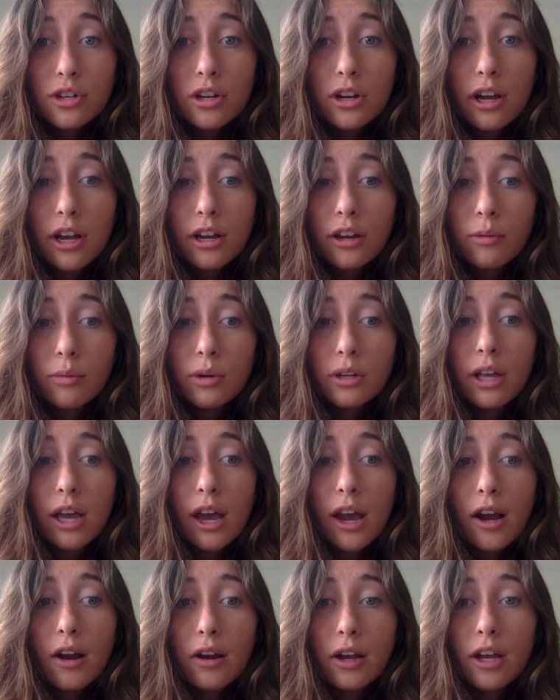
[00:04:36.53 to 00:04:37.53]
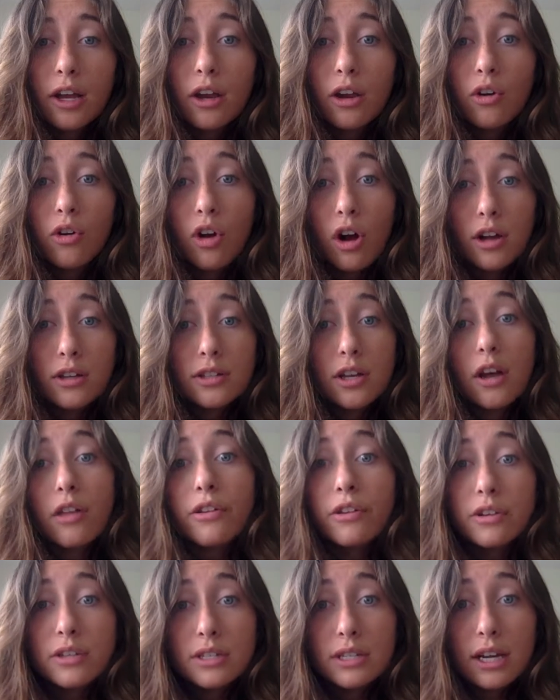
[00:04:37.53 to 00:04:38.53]
and it would carry across
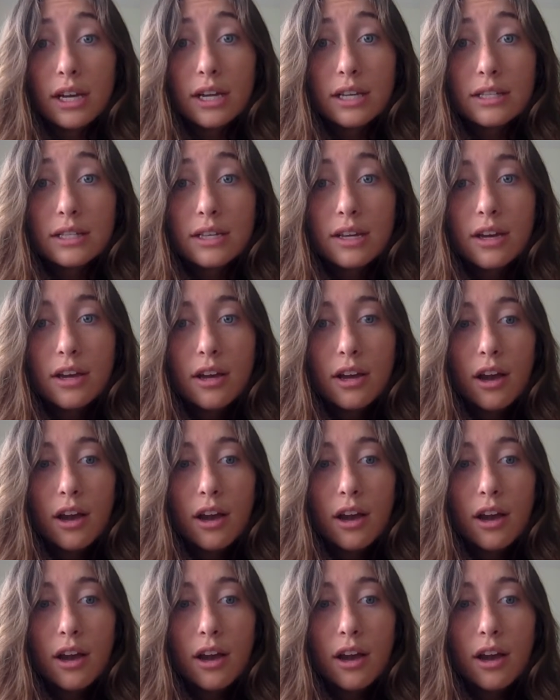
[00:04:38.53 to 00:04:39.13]
other states